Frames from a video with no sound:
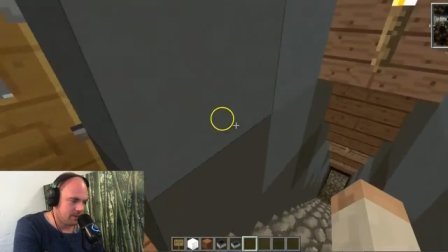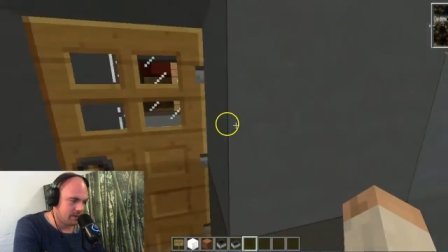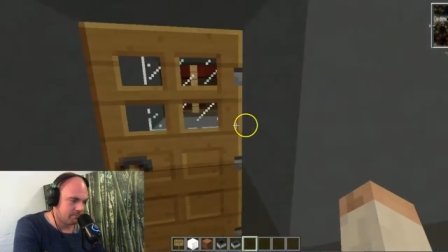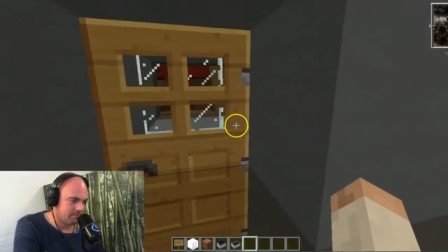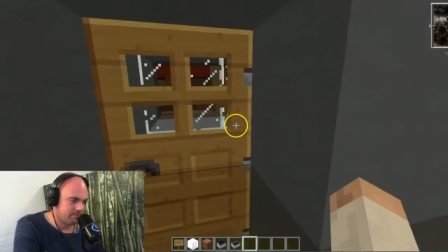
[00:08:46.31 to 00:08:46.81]

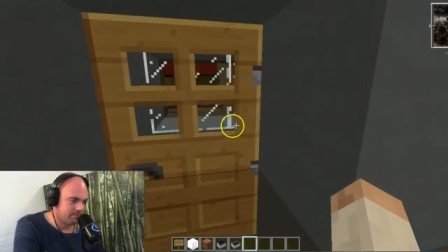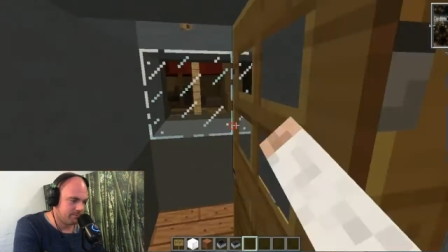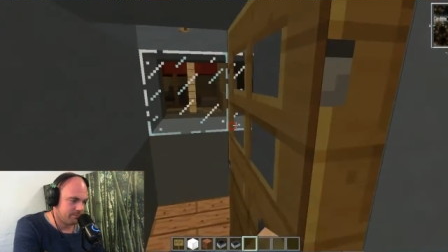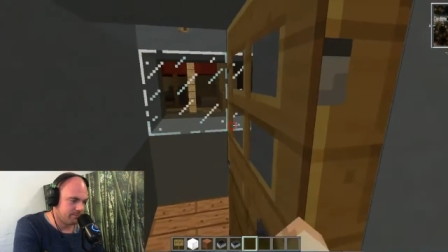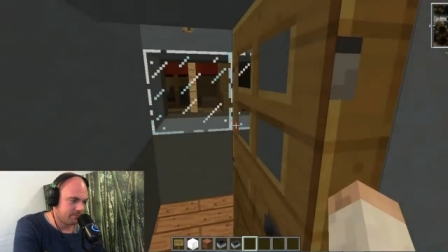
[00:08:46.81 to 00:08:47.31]
Yep.
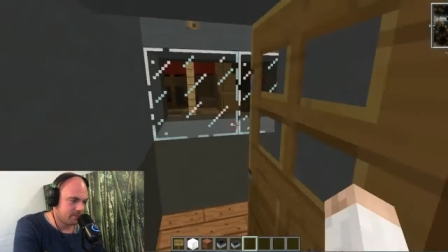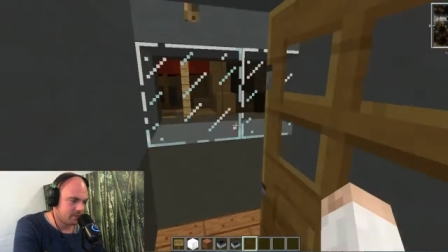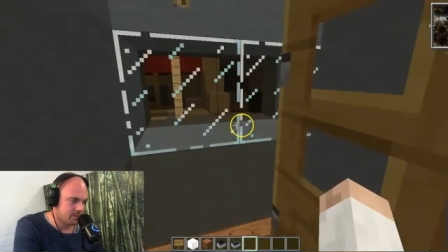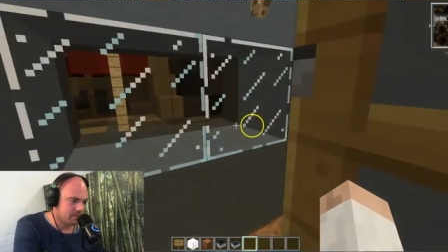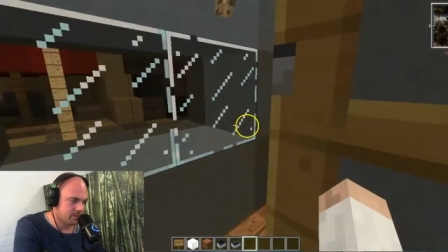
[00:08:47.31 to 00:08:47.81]

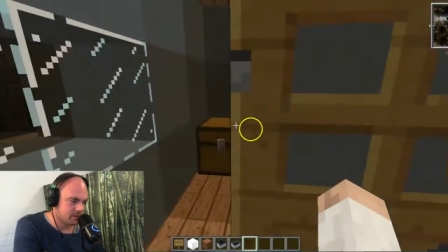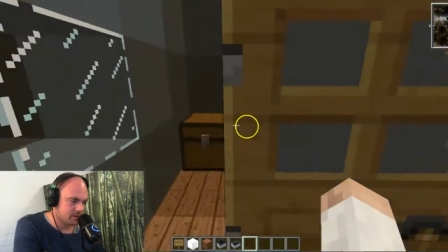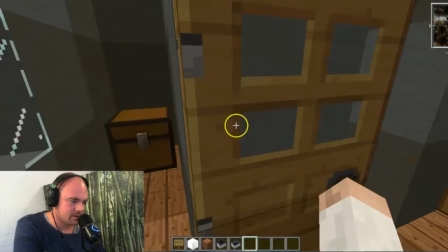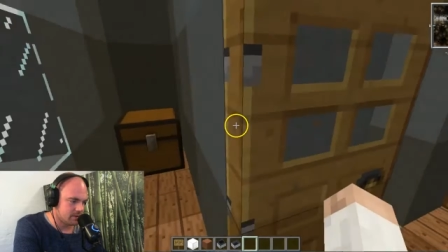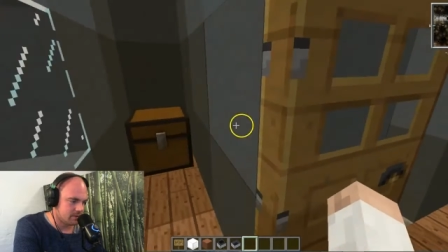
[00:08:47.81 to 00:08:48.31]

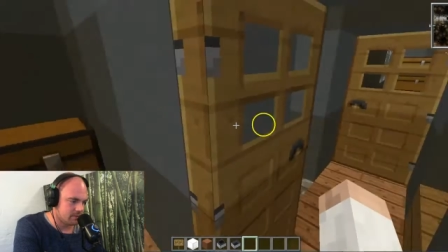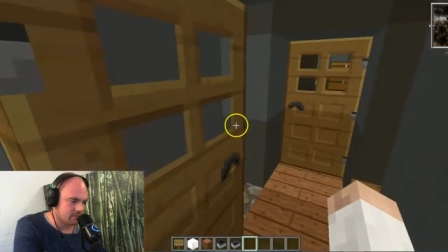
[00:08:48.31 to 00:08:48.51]
This.